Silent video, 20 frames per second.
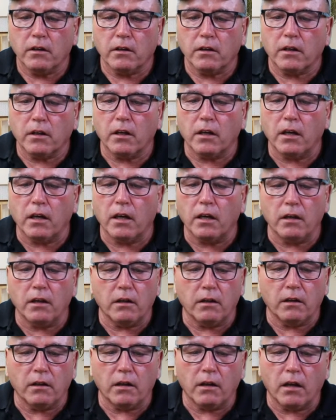
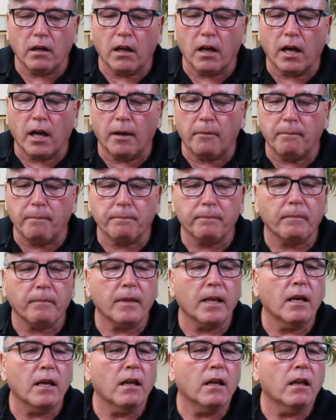Okay.
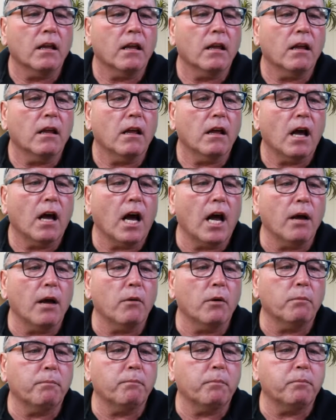I
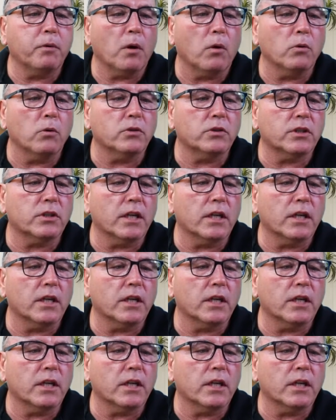will post